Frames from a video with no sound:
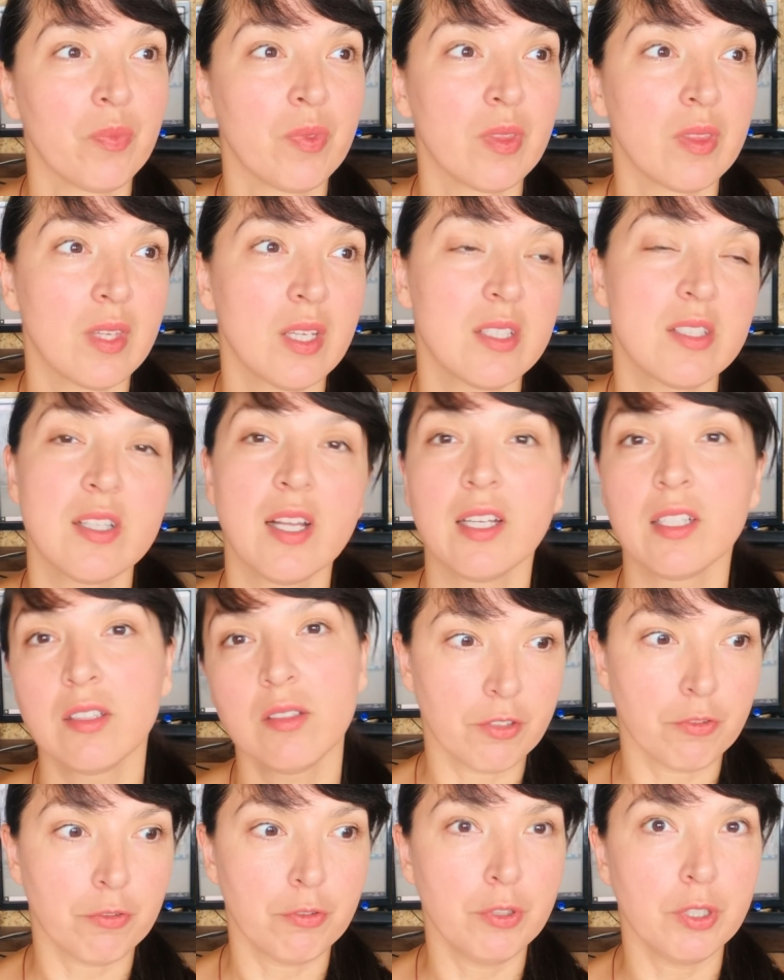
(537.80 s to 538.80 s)
That's like the
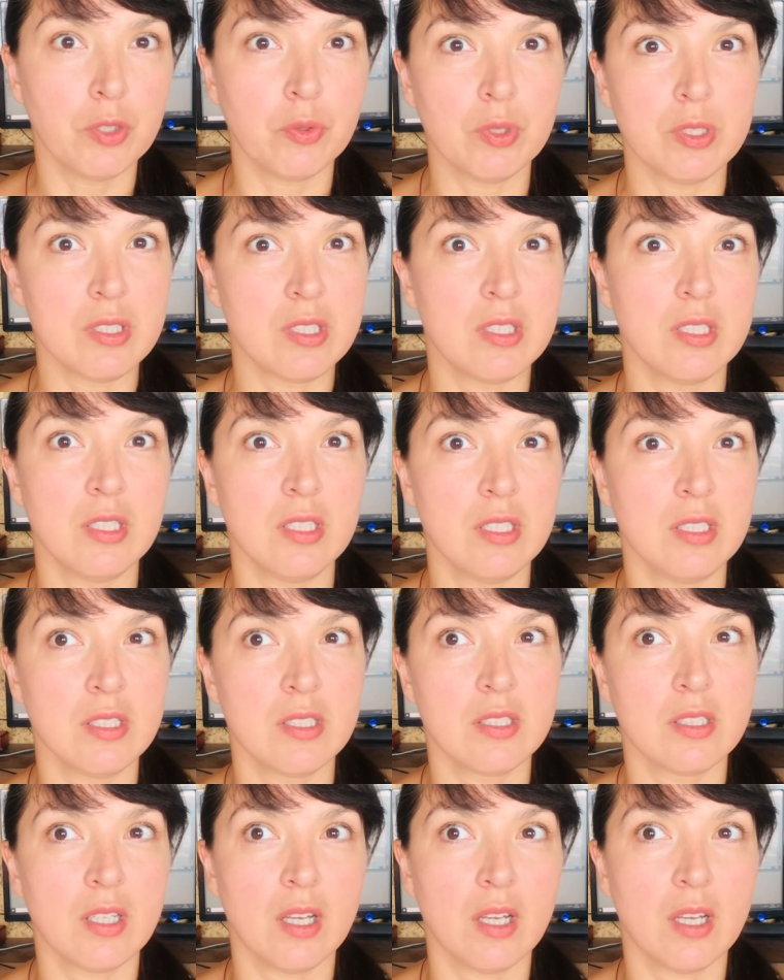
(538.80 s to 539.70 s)
frequencies